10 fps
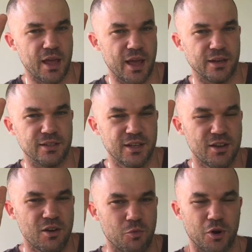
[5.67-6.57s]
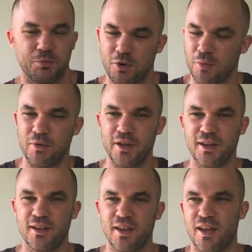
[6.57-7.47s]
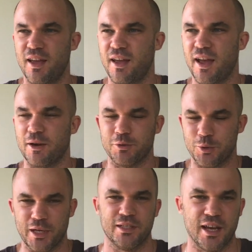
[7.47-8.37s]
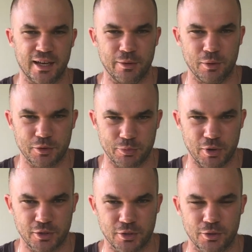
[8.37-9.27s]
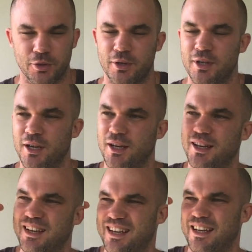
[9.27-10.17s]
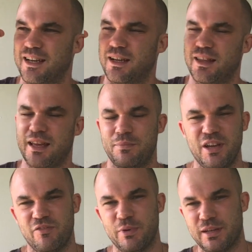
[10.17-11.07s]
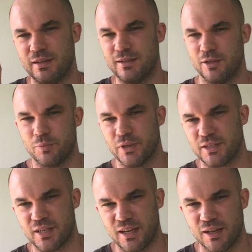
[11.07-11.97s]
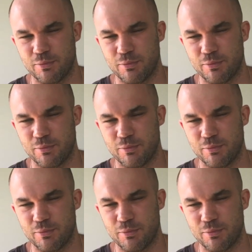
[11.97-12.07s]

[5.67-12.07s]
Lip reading: had worked properly and it was doing exactly what it was supposed to do. That may have been a little bit